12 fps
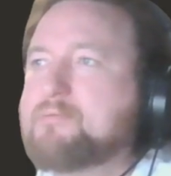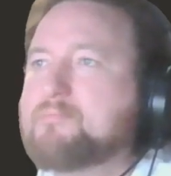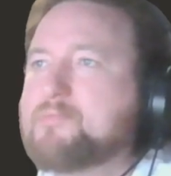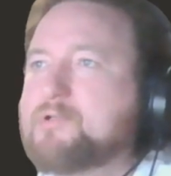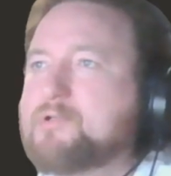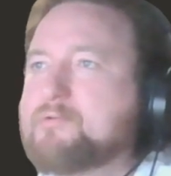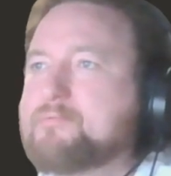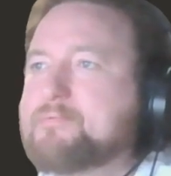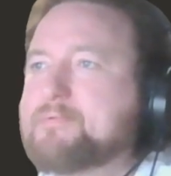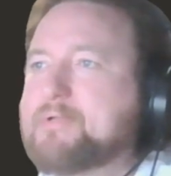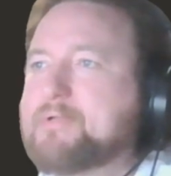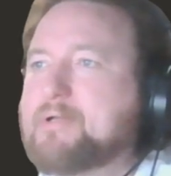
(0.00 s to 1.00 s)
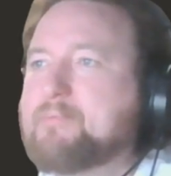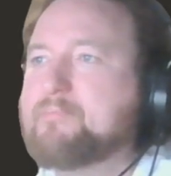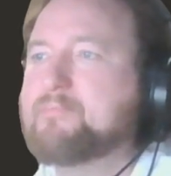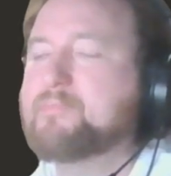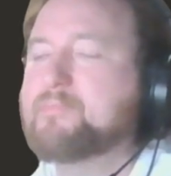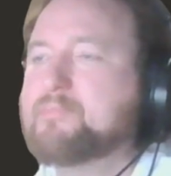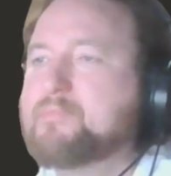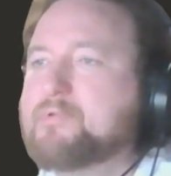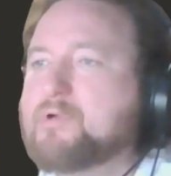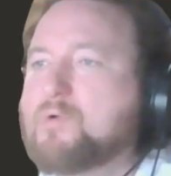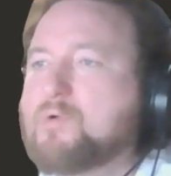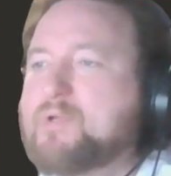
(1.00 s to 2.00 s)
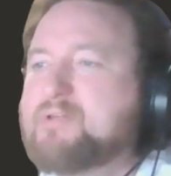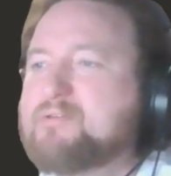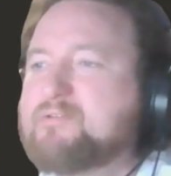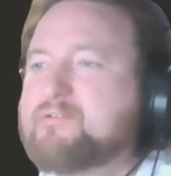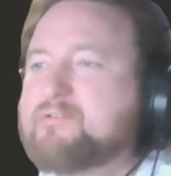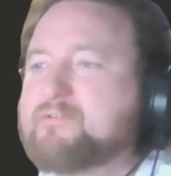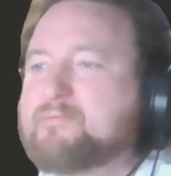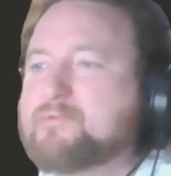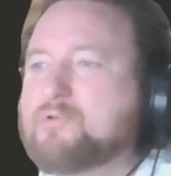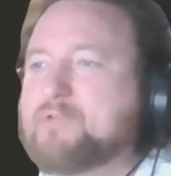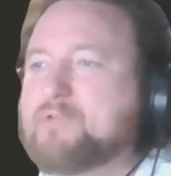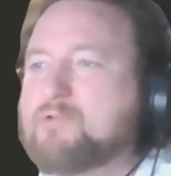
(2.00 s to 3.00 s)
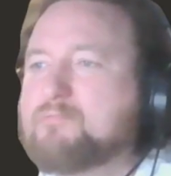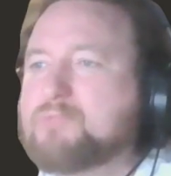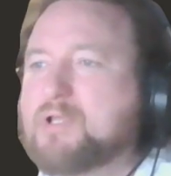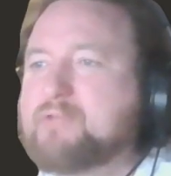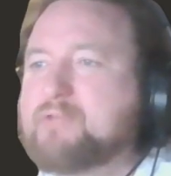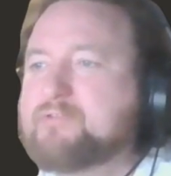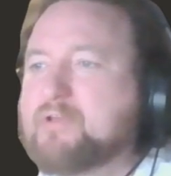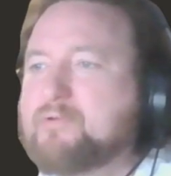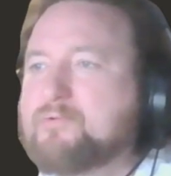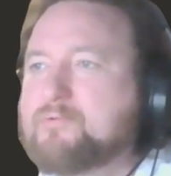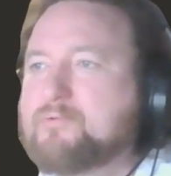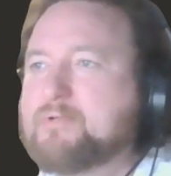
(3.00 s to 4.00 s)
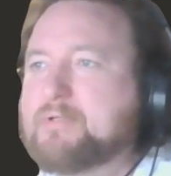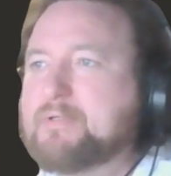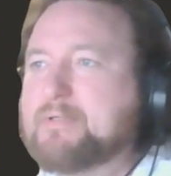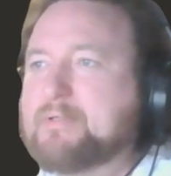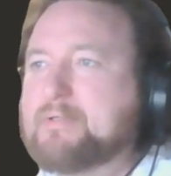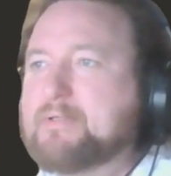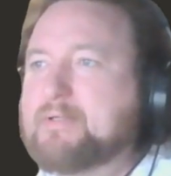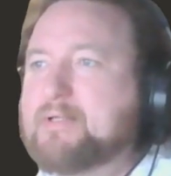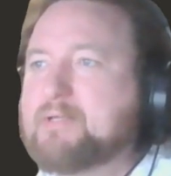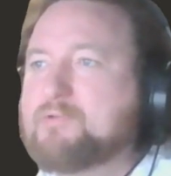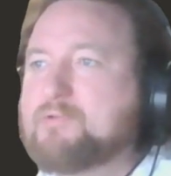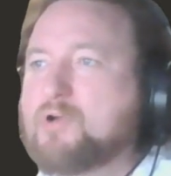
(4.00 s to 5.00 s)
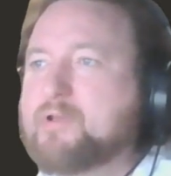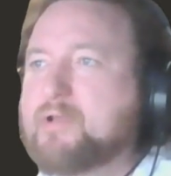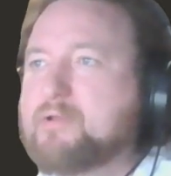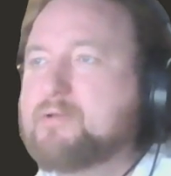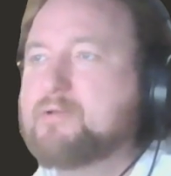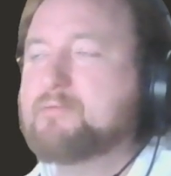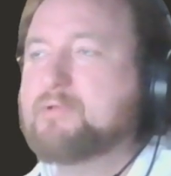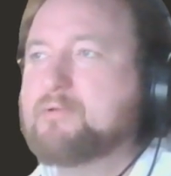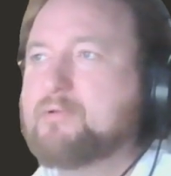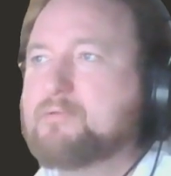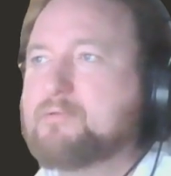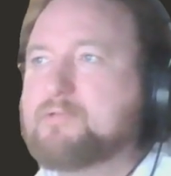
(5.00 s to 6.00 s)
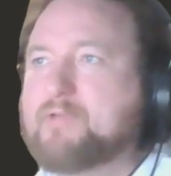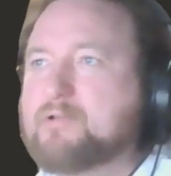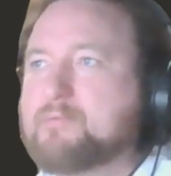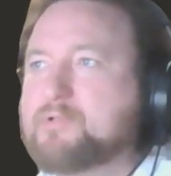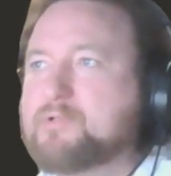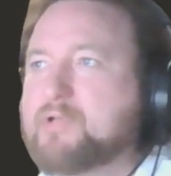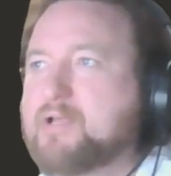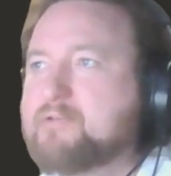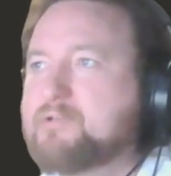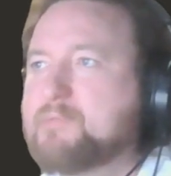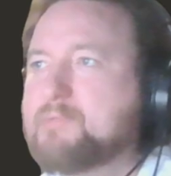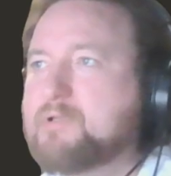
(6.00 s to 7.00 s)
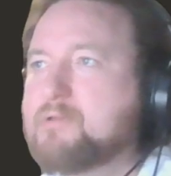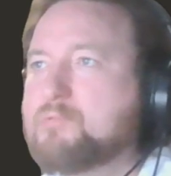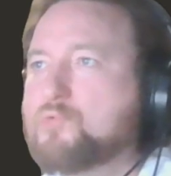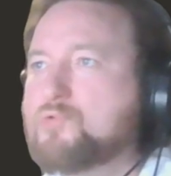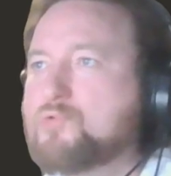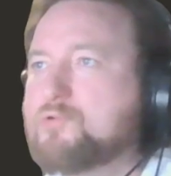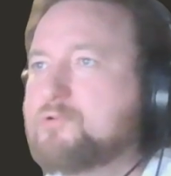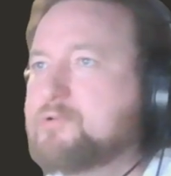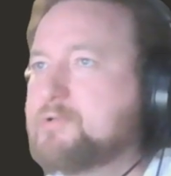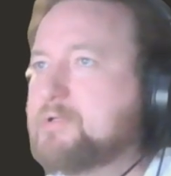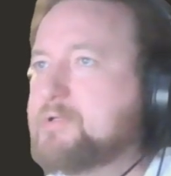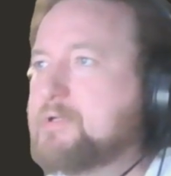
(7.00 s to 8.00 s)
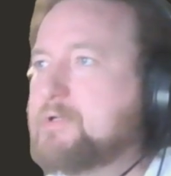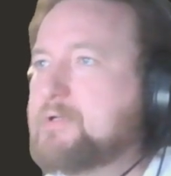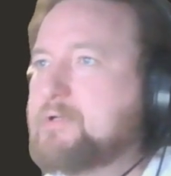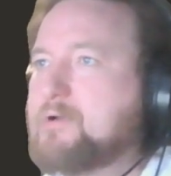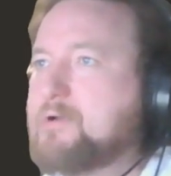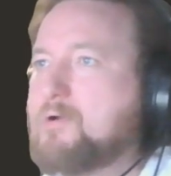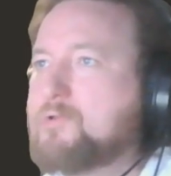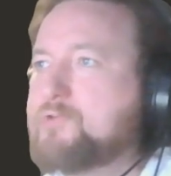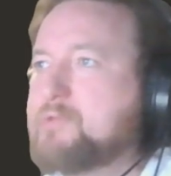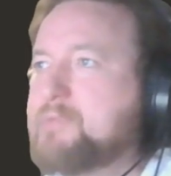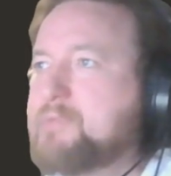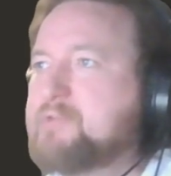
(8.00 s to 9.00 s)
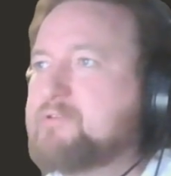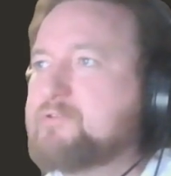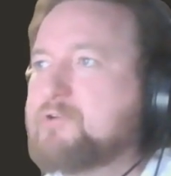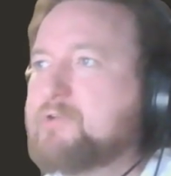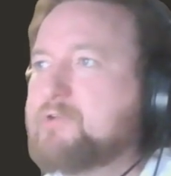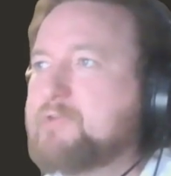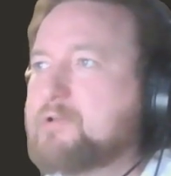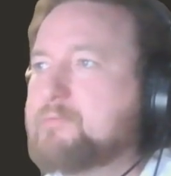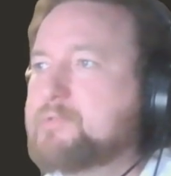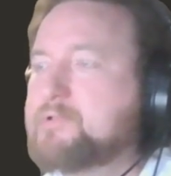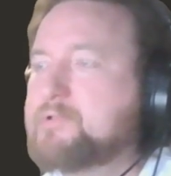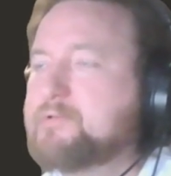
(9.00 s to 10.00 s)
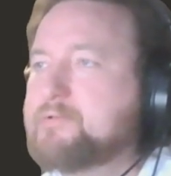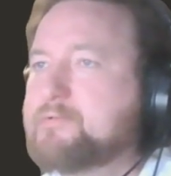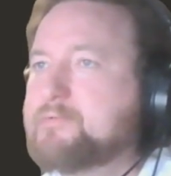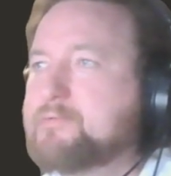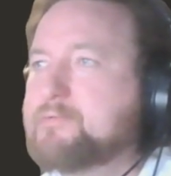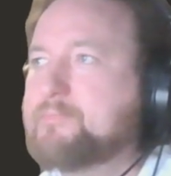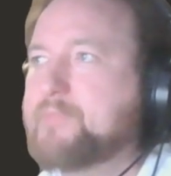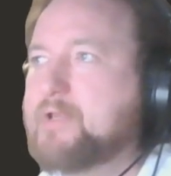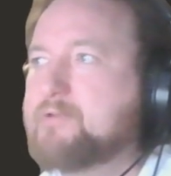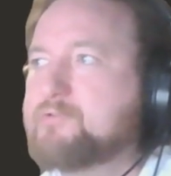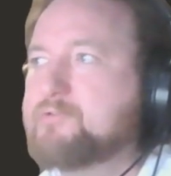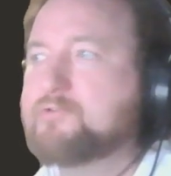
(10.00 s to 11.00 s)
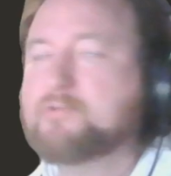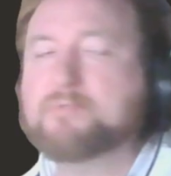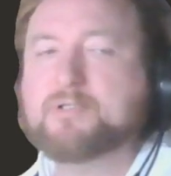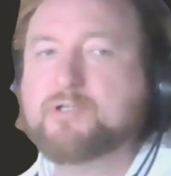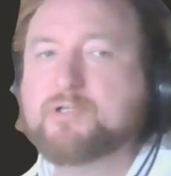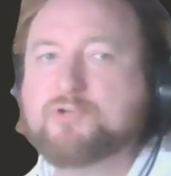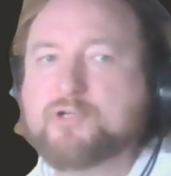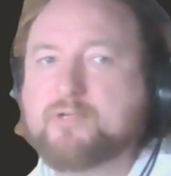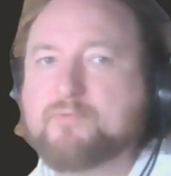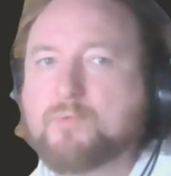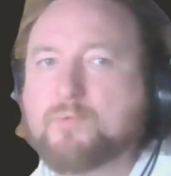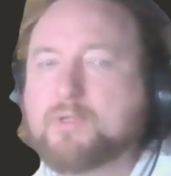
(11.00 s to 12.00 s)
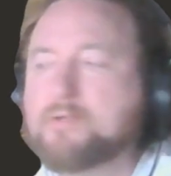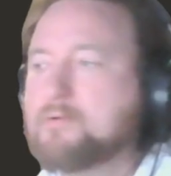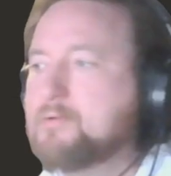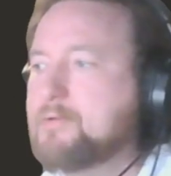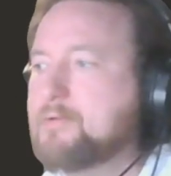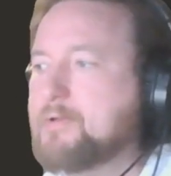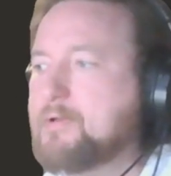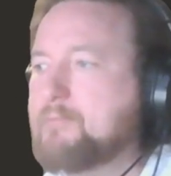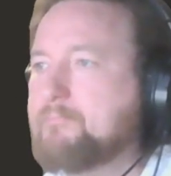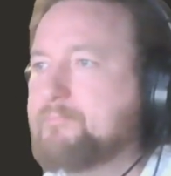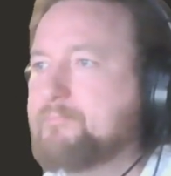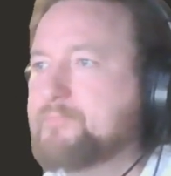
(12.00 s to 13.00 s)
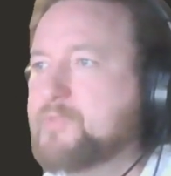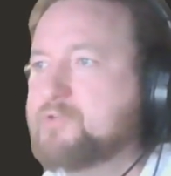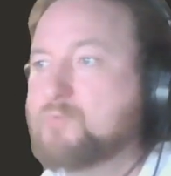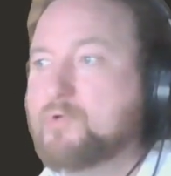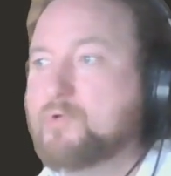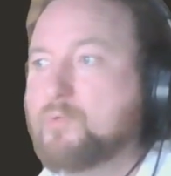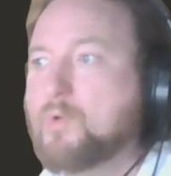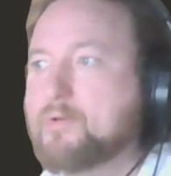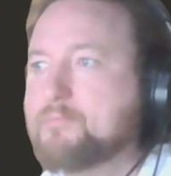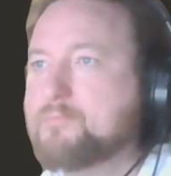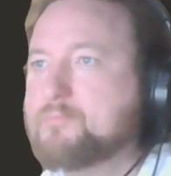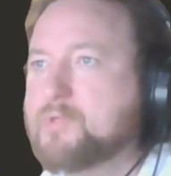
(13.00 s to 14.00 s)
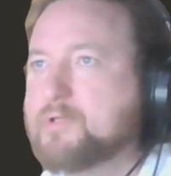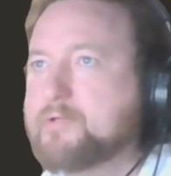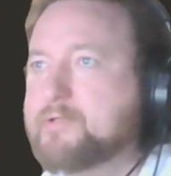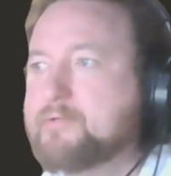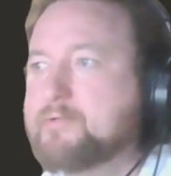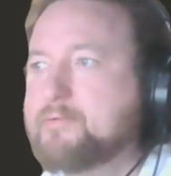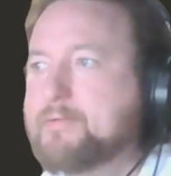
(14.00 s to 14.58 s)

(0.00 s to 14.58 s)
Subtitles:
You know, their queen's sort of out of place now. They've got a knight developed, their king's in the middle of the board. All their other pieces are undeveloped. And this is just completely crushing for white. This is what you want with the London.